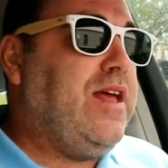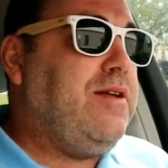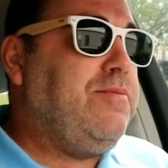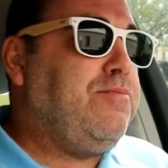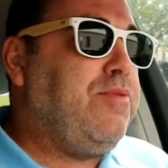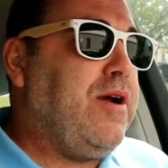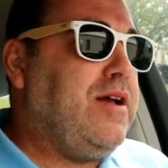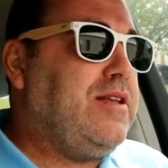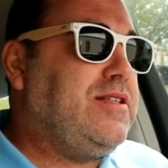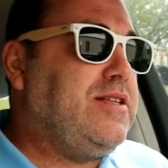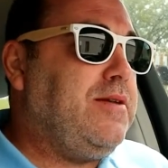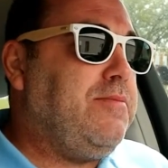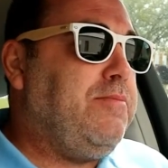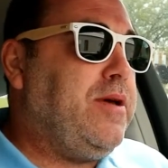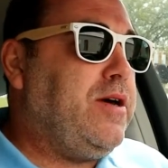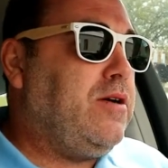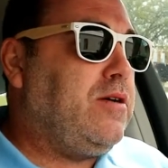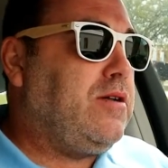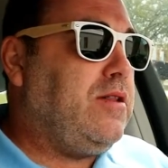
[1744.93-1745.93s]
then
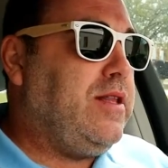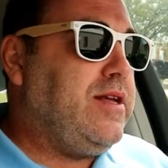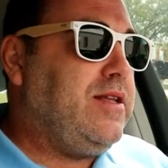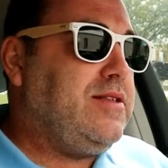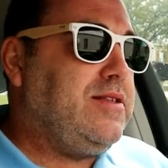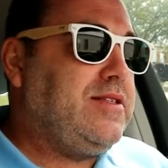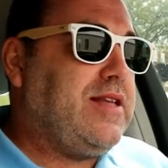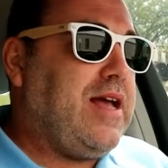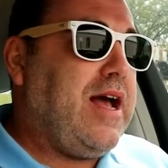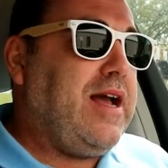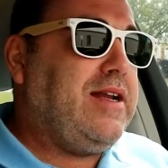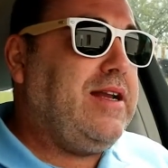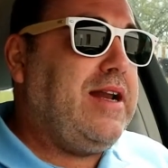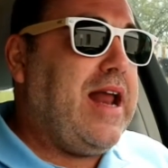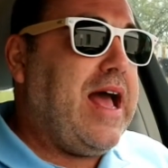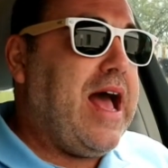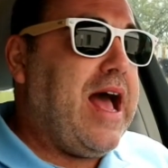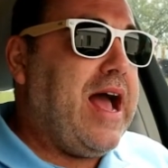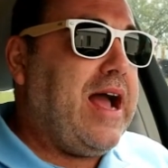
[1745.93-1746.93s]
President Bill Clinton signed
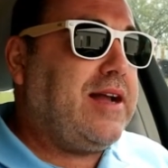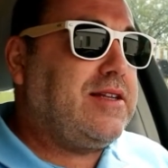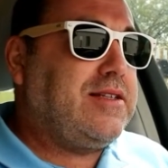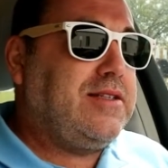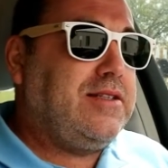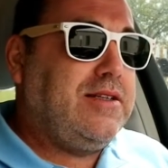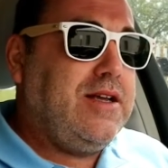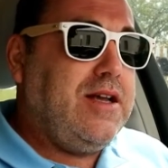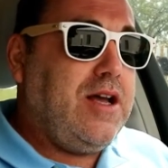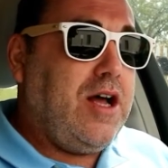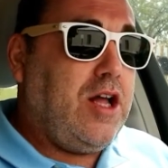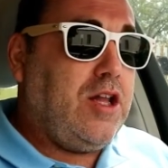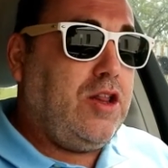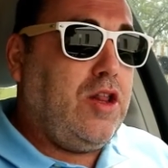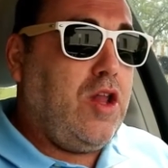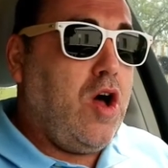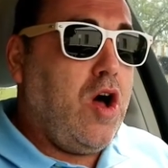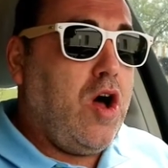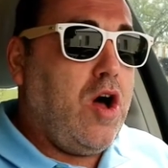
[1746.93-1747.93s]
an act, a
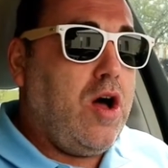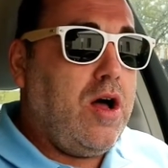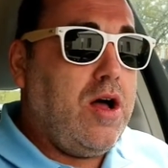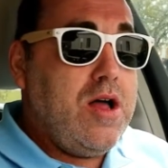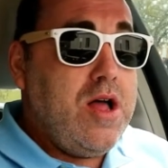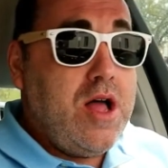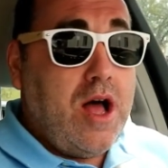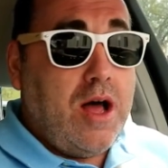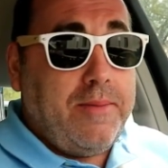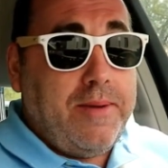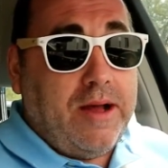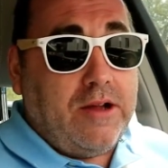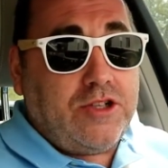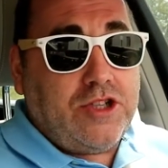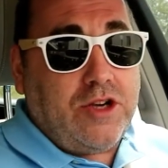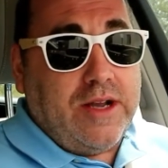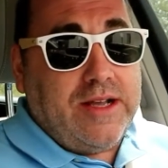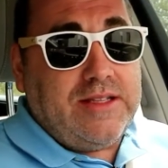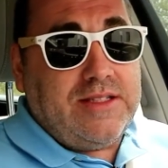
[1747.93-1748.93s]
law,
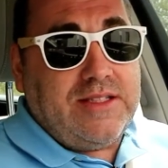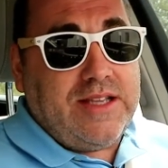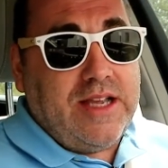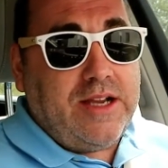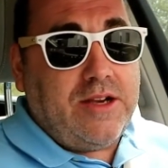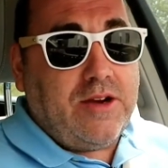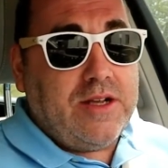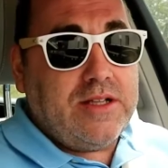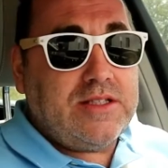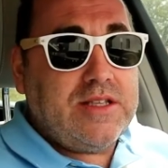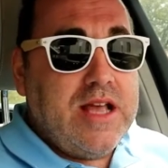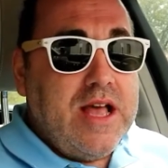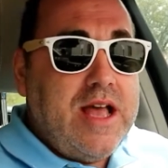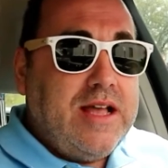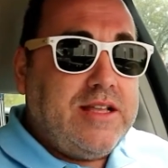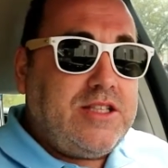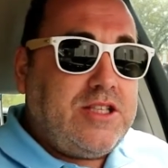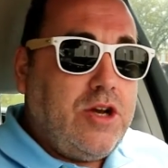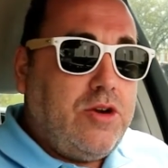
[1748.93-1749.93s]
about trade secrets.
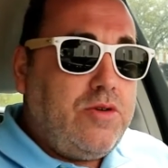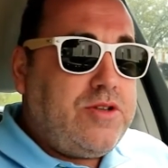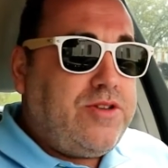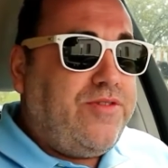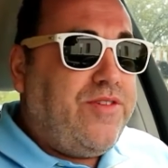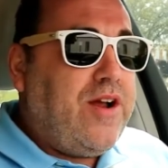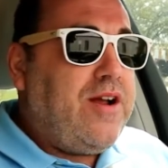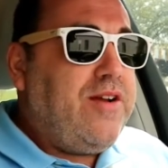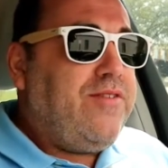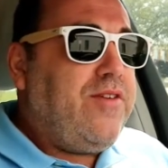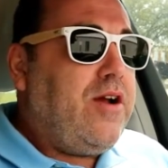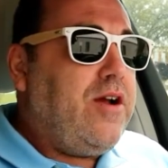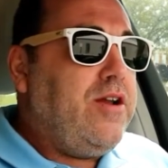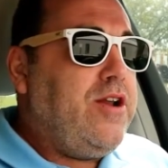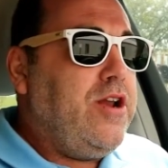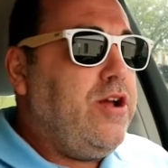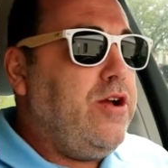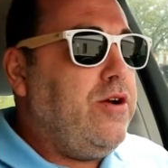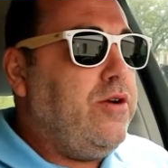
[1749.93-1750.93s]
And so it was very,
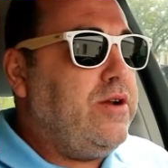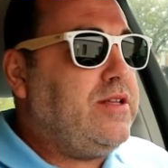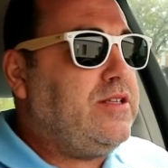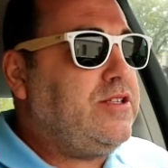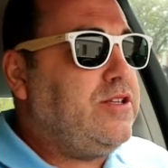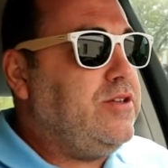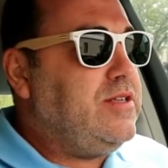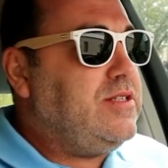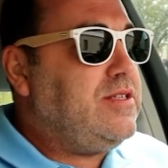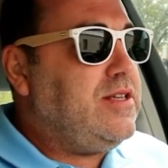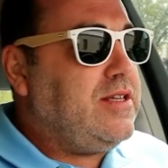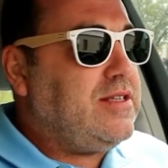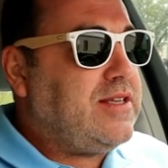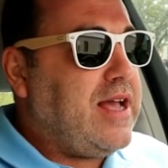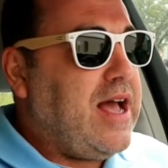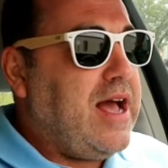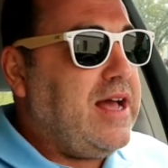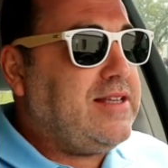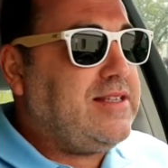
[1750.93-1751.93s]
very new, and as soon as
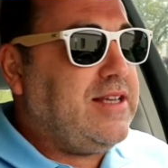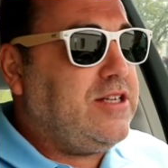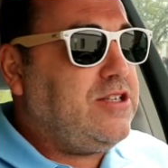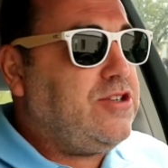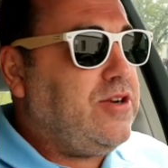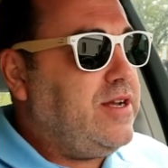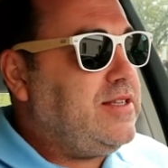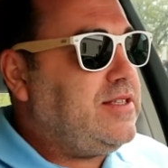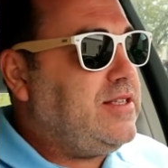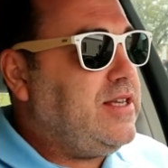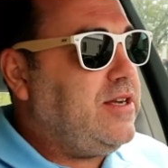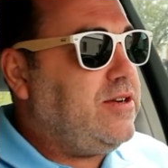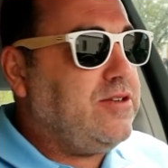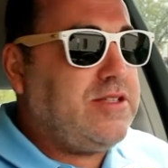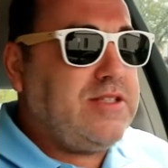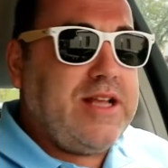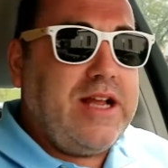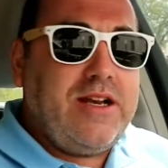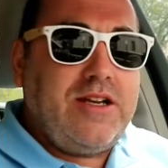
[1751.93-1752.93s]
this guy said trade
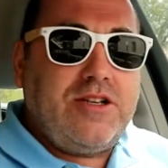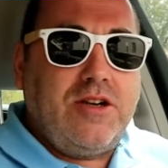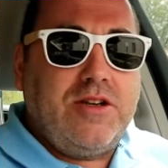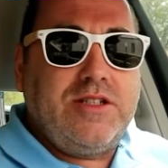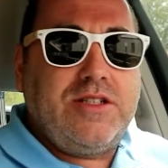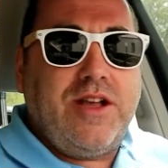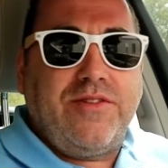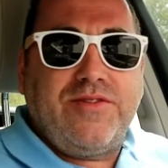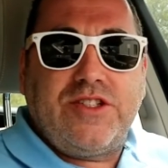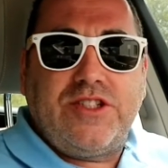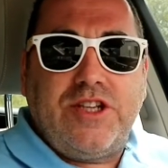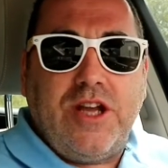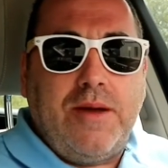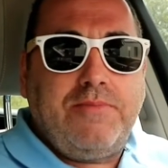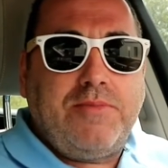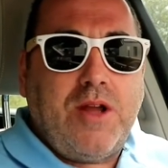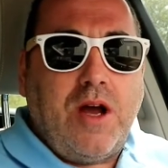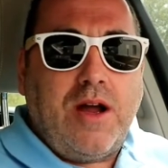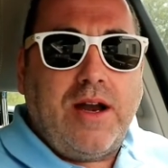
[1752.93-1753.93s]
secrets, state attorney's office
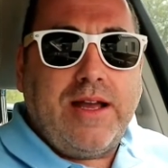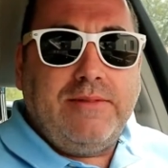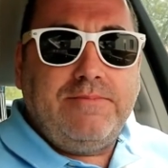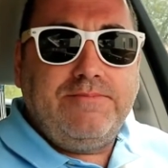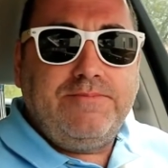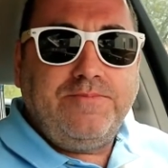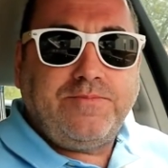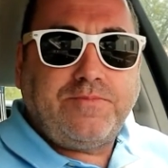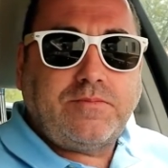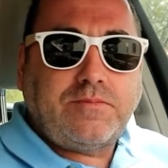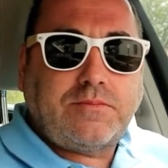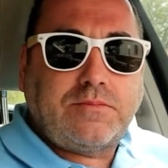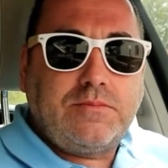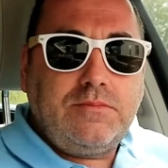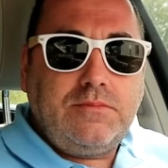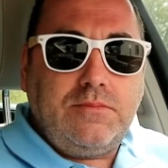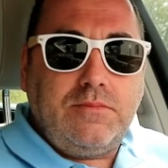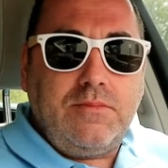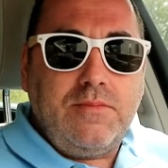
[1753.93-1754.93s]
jumped on it.
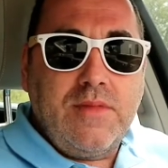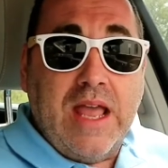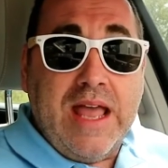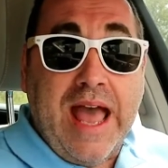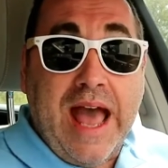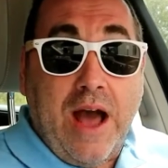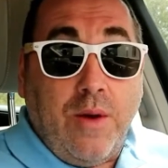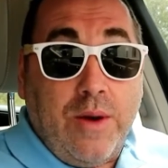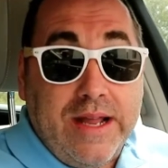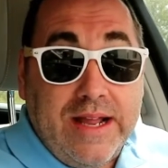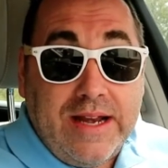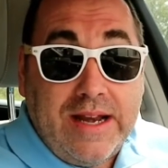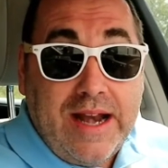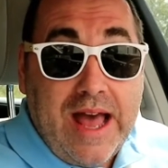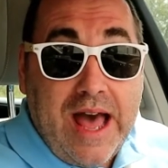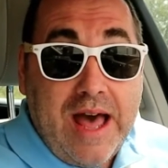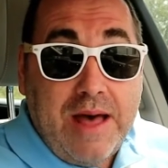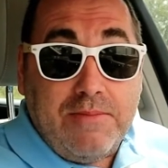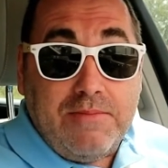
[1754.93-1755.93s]
How it
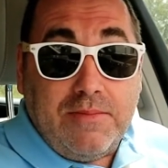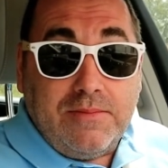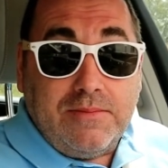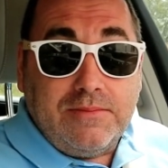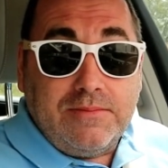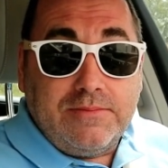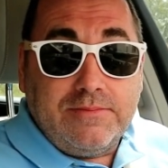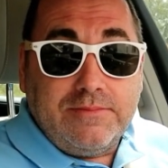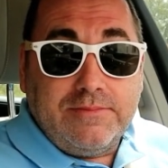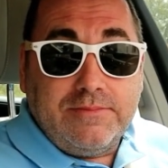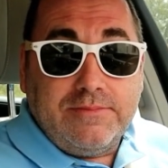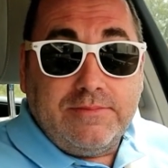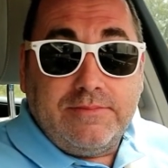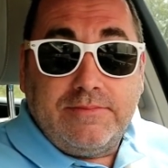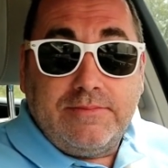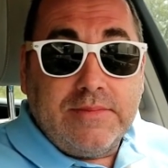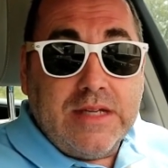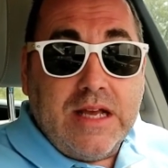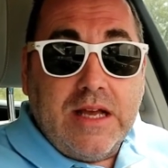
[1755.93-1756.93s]
ended up?
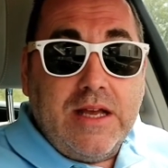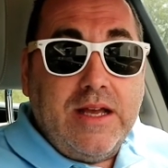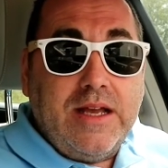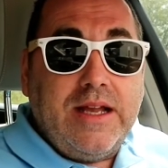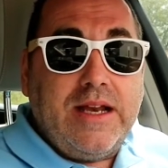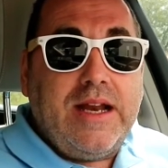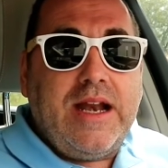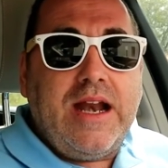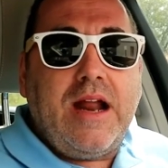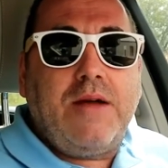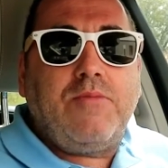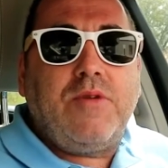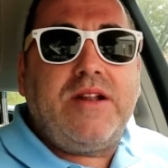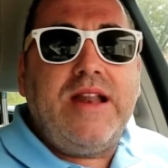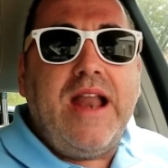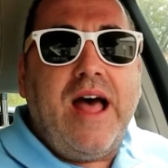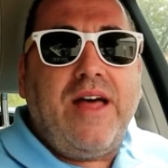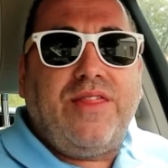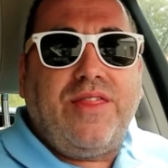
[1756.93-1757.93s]
It ended up
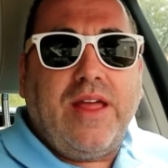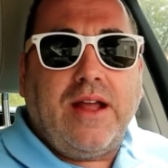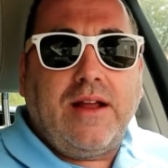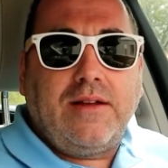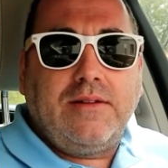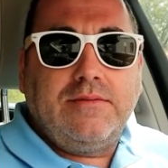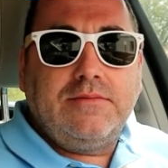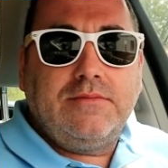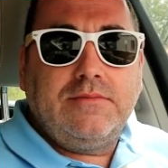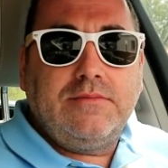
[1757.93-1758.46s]
with nothing.